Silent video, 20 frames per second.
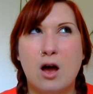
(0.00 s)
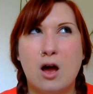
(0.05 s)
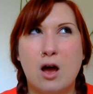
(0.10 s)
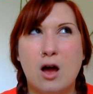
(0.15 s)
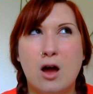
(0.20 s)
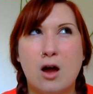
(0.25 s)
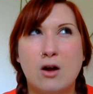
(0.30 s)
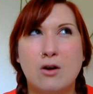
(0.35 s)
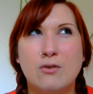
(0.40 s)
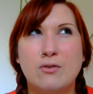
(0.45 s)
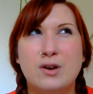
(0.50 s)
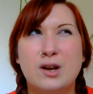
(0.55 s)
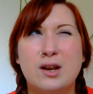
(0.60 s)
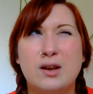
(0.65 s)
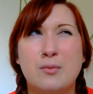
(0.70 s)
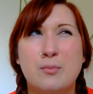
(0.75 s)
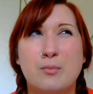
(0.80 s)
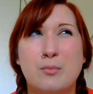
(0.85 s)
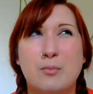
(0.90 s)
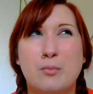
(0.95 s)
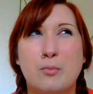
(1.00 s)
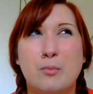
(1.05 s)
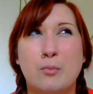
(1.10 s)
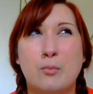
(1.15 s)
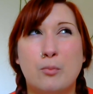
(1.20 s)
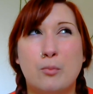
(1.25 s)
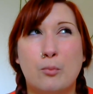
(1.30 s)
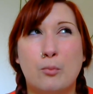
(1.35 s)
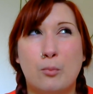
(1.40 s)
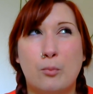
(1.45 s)
Ari
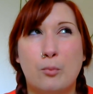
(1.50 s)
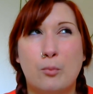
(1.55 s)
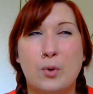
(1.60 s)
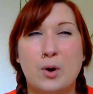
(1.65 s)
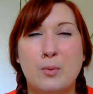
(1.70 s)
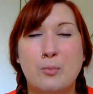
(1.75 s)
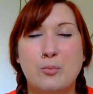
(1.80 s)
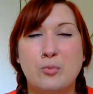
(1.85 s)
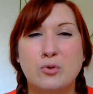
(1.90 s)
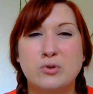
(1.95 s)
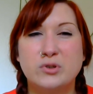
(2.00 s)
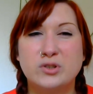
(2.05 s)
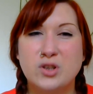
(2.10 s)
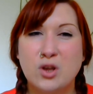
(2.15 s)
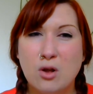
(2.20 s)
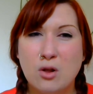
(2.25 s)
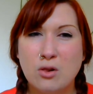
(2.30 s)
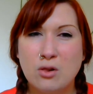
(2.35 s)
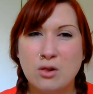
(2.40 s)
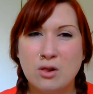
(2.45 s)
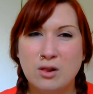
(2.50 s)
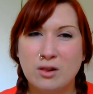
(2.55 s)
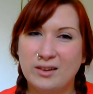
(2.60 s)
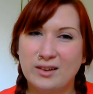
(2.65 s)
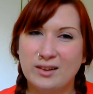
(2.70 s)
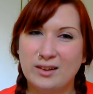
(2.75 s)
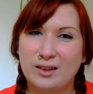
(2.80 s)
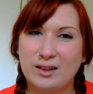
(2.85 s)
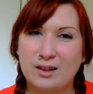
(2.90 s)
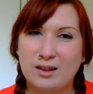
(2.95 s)
Priprazole.
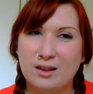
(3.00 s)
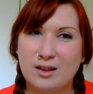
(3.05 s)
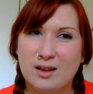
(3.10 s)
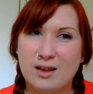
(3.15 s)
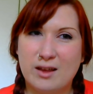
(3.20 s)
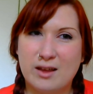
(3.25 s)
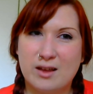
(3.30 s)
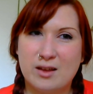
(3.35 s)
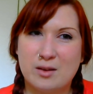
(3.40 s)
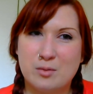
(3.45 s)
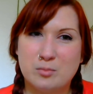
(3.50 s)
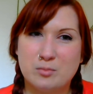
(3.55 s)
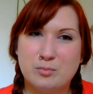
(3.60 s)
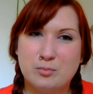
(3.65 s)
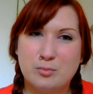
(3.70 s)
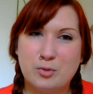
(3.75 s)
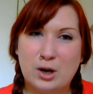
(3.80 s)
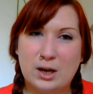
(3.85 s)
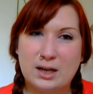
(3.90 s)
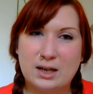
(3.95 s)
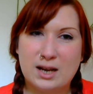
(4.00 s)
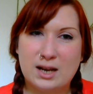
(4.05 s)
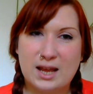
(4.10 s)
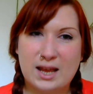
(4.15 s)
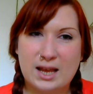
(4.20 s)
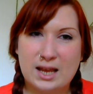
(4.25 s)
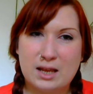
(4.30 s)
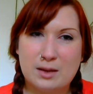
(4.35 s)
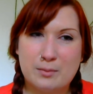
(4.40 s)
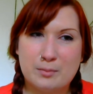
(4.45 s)
Um, brand
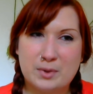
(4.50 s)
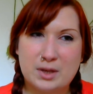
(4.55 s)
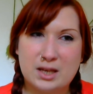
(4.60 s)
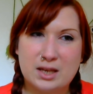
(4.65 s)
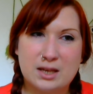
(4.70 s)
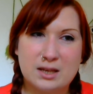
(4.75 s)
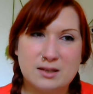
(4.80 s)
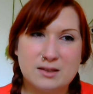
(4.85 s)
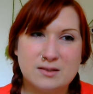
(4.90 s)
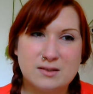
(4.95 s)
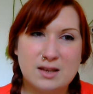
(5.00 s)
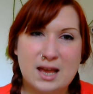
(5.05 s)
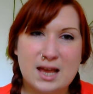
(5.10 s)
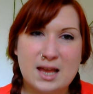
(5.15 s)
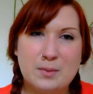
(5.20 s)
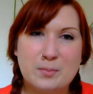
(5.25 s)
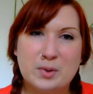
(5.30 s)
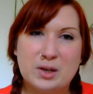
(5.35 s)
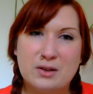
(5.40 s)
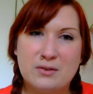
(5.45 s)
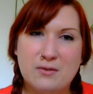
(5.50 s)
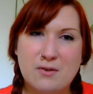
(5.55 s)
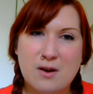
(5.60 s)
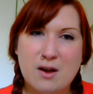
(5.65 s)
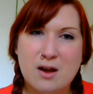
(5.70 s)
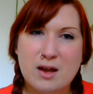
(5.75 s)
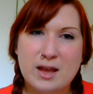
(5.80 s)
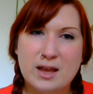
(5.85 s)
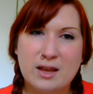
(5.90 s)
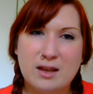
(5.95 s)
name is
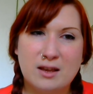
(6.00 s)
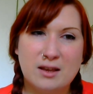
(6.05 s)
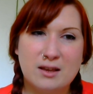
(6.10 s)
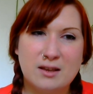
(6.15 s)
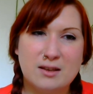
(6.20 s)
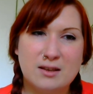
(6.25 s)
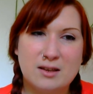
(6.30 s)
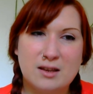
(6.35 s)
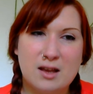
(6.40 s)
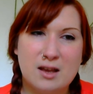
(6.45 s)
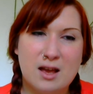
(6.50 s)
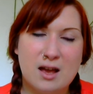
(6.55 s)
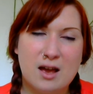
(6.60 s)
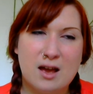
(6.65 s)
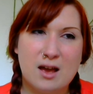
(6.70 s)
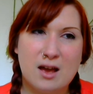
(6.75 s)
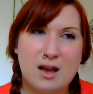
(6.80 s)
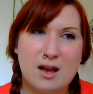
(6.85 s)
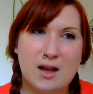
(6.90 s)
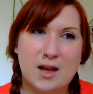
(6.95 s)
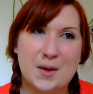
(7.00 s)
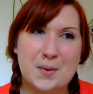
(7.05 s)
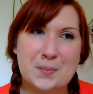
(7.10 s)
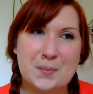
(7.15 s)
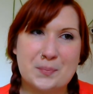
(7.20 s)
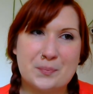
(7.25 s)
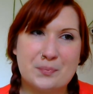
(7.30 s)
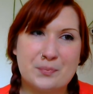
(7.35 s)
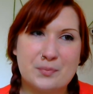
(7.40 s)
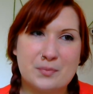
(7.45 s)
Abilify.
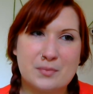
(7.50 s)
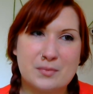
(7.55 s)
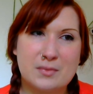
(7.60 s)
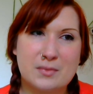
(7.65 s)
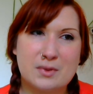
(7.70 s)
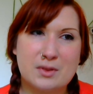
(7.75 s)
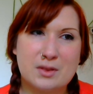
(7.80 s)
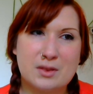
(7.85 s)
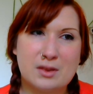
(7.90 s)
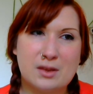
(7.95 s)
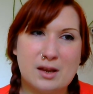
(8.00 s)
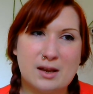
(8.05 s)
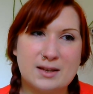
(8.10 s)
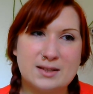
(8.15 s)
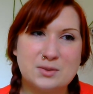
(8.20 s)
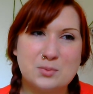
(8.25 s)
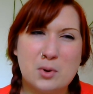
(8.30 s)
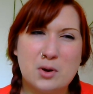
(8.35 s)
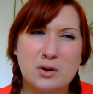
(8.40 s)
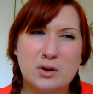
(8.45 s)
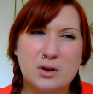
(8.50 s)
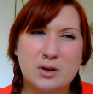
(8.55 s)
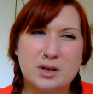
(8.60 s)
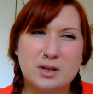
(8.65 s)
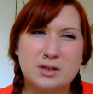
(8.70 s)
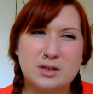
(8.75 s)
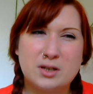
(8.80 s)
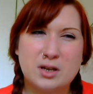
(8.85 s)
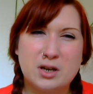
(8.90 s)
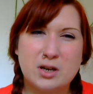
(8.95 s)
Um, now it's one
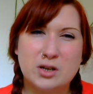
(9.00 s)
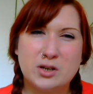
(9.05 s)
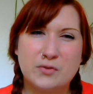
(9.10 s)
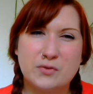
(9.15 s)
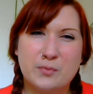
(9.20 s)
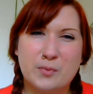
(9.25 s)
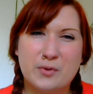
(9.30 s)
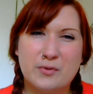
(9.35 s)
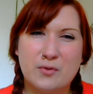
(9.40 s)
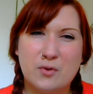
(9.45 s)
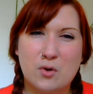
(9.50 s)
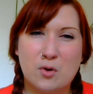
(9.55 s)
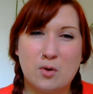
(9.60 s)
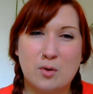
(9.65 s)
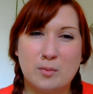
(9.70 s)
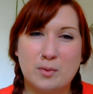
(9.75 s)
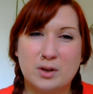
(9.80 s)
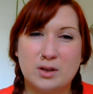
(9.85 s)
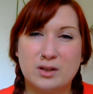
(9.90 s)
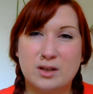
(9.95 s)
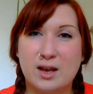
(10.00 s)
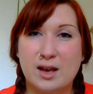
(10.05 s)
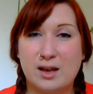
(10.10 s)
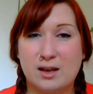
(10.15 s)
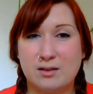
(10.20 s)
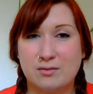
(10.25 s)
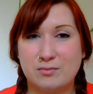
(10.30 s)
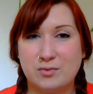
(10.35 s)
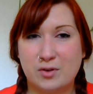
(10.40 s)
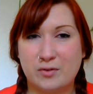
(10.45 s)
I'd heard of before, but
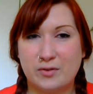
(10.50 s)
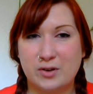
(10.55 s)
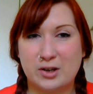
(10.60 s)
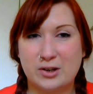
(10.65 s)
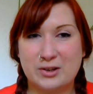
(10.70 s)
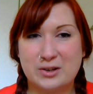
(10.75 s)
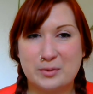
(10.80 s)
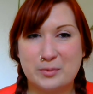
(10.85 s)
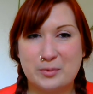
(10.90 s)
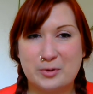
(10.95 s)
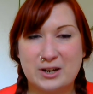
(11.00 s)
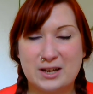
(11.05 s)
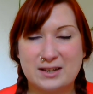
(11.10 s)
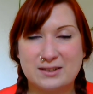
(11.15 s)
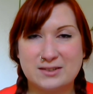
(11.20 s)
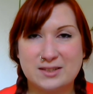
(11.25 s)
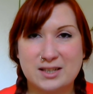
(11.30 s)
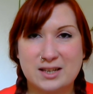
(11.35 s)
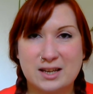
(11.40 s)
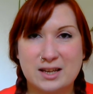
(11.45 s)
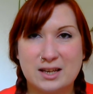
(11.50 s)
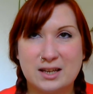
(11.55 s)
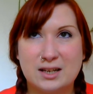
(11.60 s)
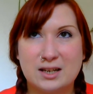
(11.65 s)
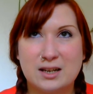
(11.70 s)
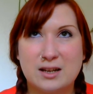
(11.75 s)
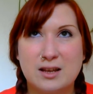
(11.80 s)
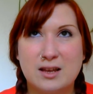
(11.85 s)
yeah, not very good at pronouncing it.